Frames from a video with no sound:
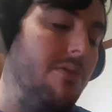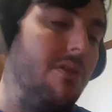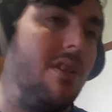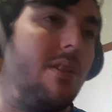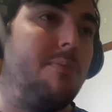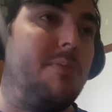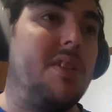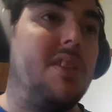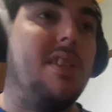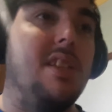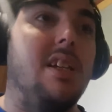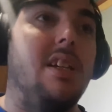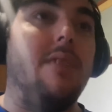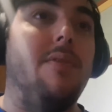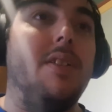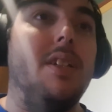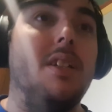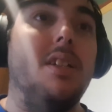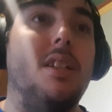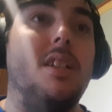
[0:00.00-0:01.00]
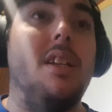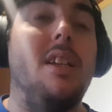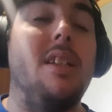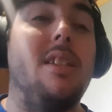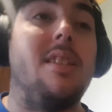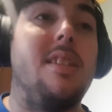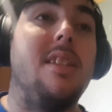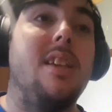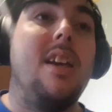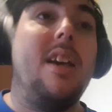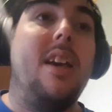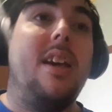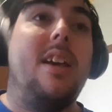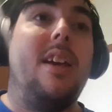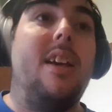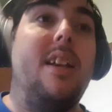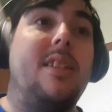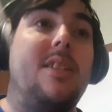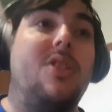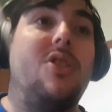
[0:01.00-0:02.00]
where I'm sick of it.
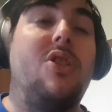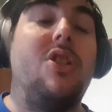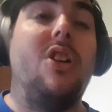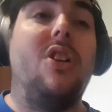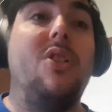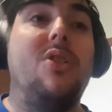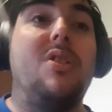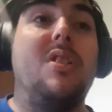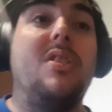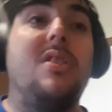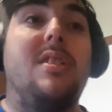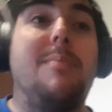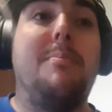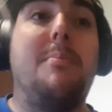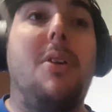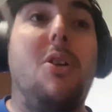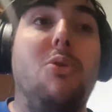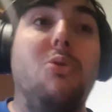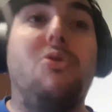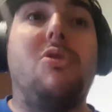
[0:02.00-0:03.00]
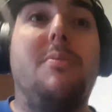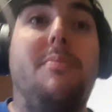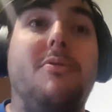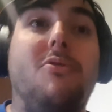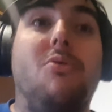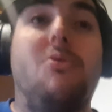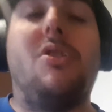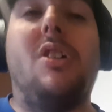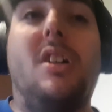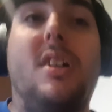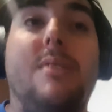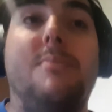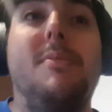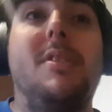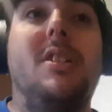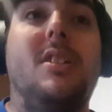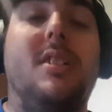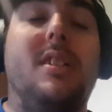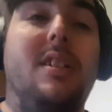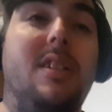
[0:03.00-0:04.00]
It's turned into multiple
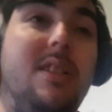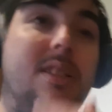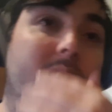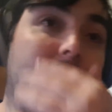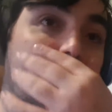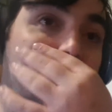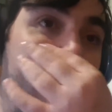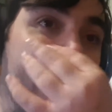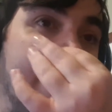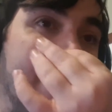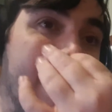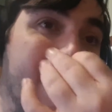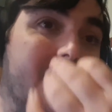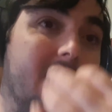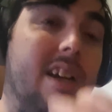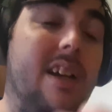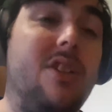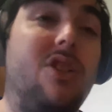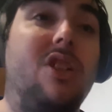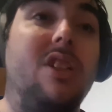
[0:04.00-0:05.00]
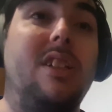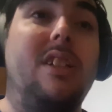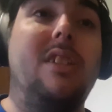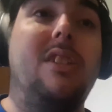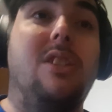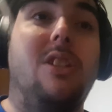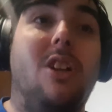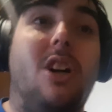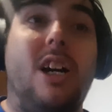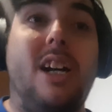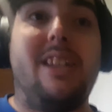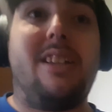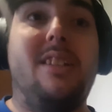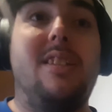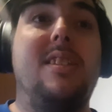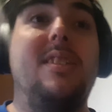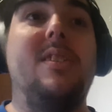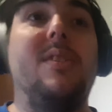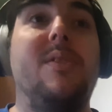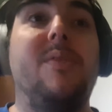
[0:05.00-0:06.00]
timelines, and I actually
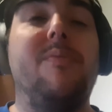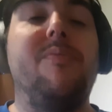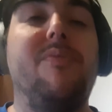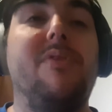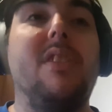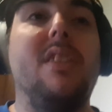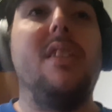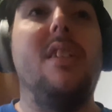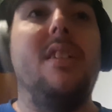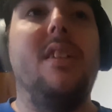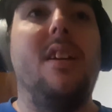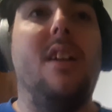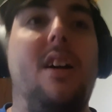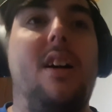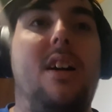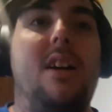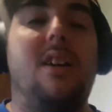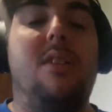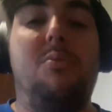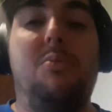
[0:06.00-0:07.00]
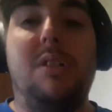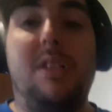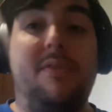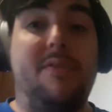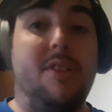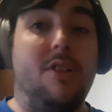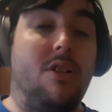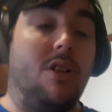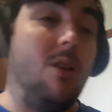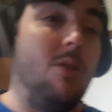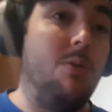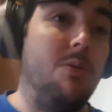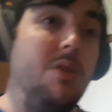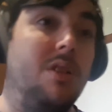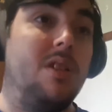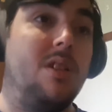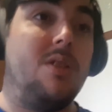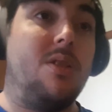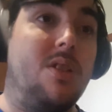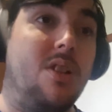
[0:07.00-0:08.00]
liked one of her
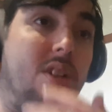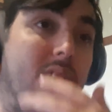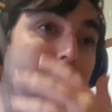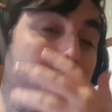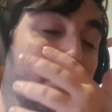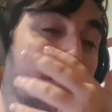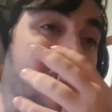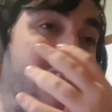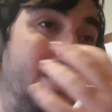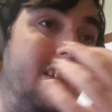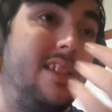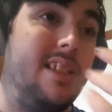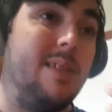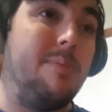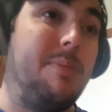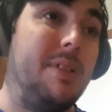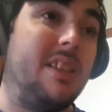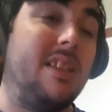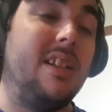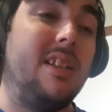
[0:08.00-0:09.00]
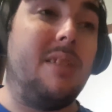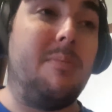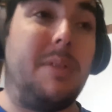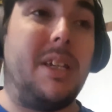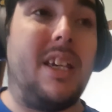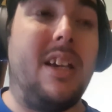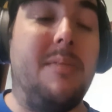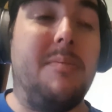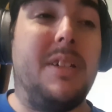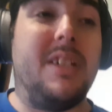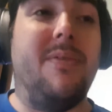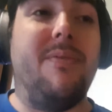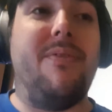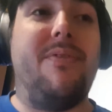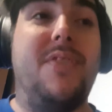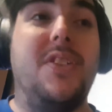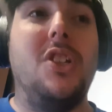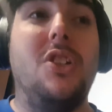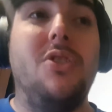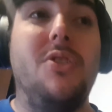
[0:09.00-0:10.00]
alternate timelines, but then it became
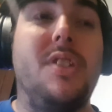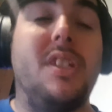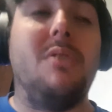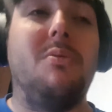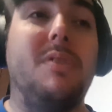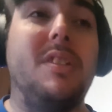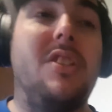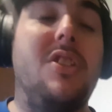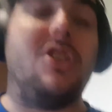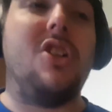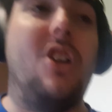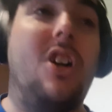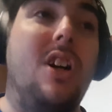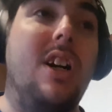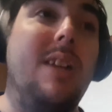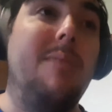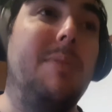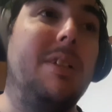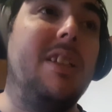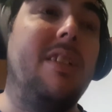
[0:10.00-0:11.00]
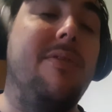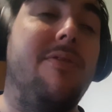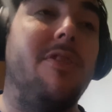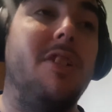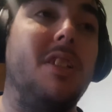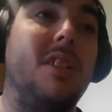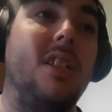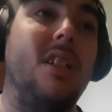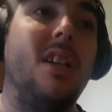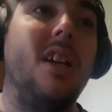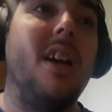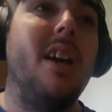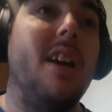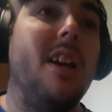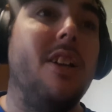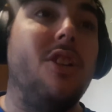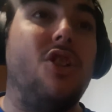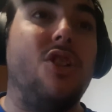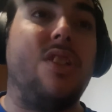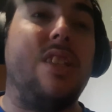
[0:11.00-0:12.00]
confusing with time and everything.
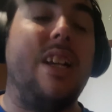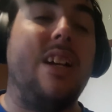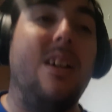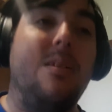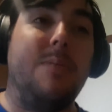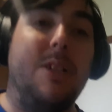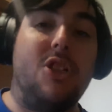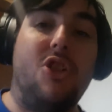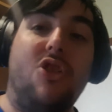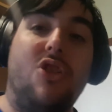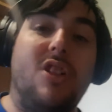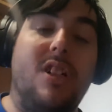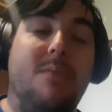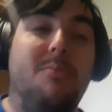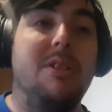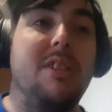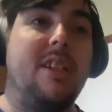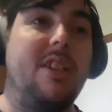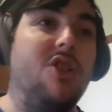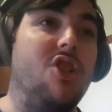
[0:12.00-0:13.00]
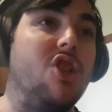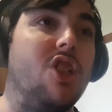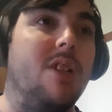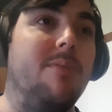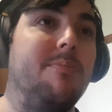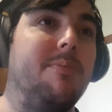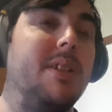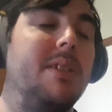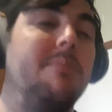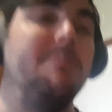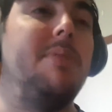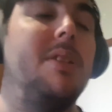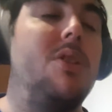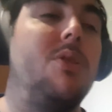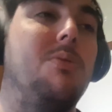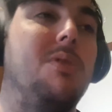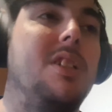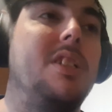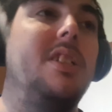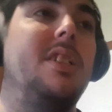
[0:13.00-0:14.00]
Just how much time were they jumping
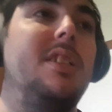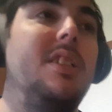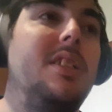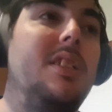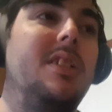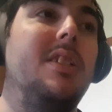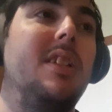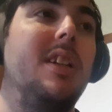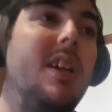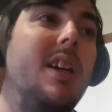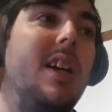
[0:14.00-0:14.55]
between?